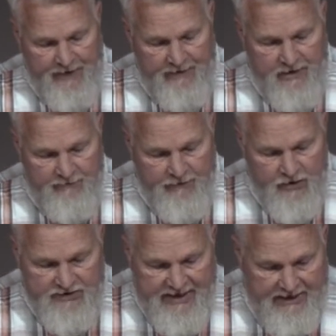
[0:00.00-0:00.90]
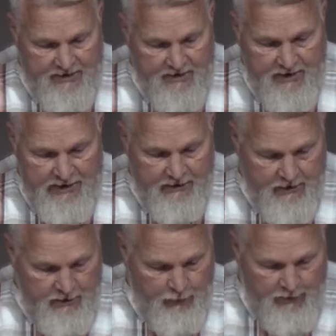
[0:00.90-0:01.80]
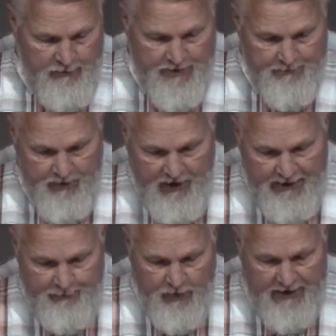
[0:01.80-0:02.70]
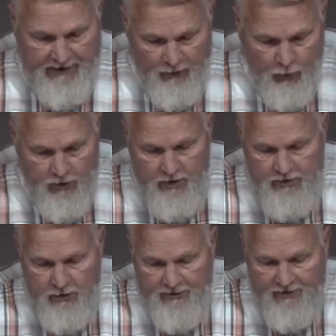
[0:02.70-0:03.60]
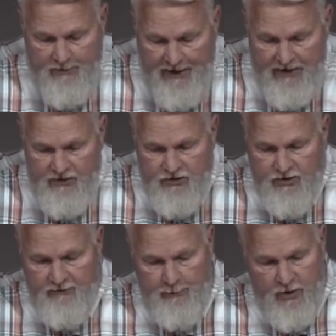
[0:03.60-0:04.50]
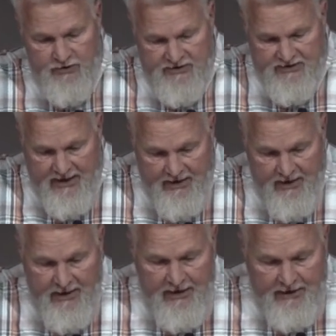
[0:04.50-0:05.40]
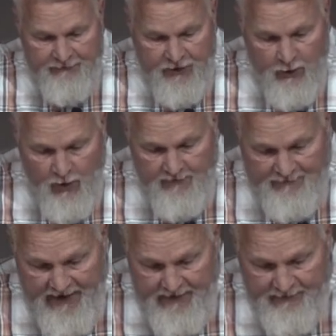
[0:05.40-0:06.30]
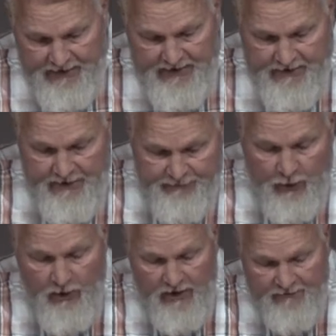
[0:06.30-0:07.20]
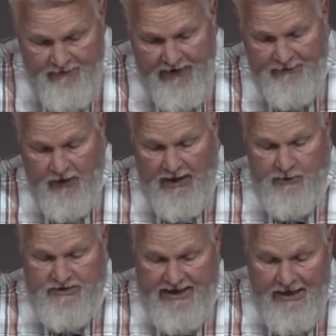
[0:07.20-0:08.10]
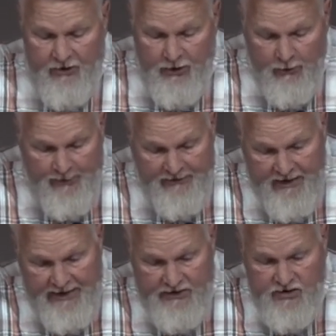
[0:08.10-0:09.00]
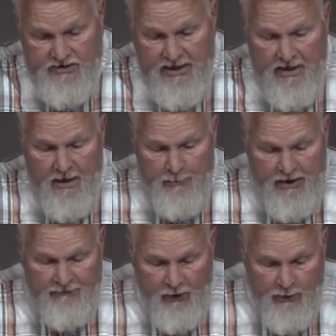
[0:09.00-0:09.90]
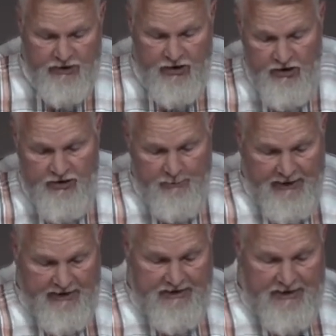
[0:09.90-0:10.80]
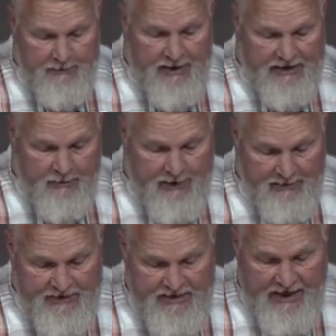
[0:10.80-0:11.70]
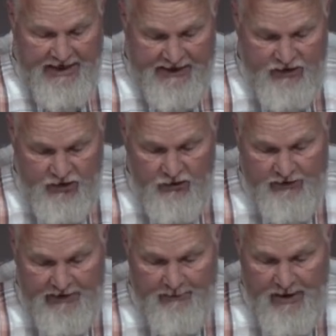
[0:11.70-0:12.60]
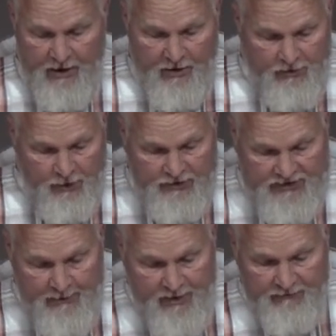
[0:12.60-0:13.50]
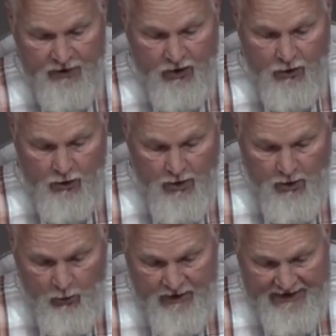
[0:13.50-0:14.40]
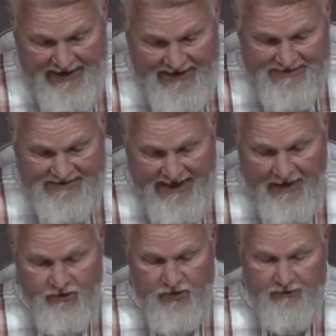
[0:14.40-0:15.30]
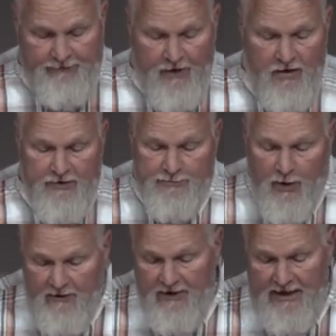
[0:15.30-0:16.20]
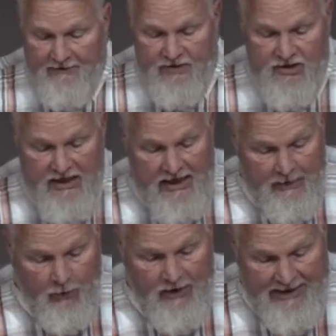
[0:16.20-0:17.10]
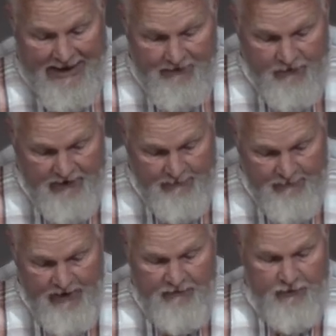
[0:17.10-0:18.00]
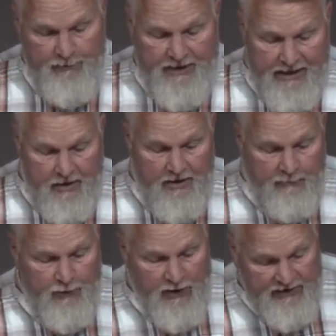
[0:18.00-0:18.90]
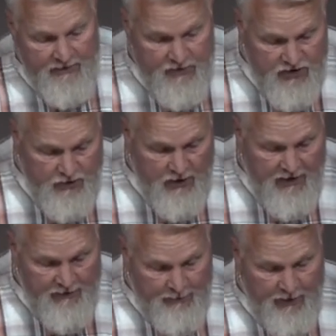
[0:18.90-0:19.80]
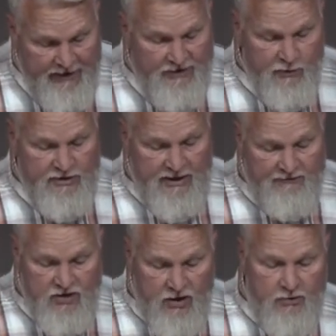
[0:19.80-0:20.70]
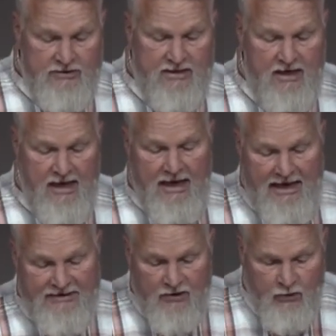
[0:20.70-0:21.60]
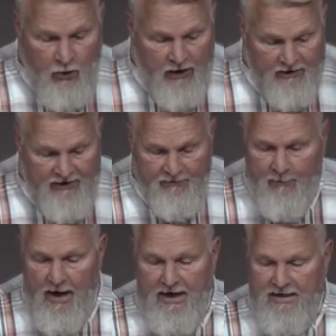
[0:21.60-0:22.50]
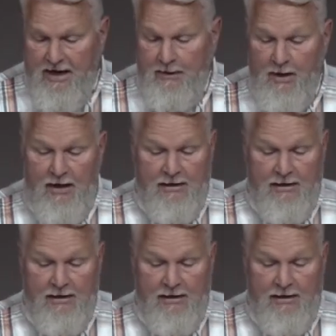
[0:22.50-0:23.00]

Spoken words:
And then in verse 8 and 9, remember, I pray, the word you have commanded your servant Moses, saying, if you are unfaithful, I will scatter you among the nations. But if you return to me and keep my commandments and do them, though some of you were cast out to the farthest part of the heavens, yet I will gather them from there and bring them to the place which I've chosen as a dwelling of my name.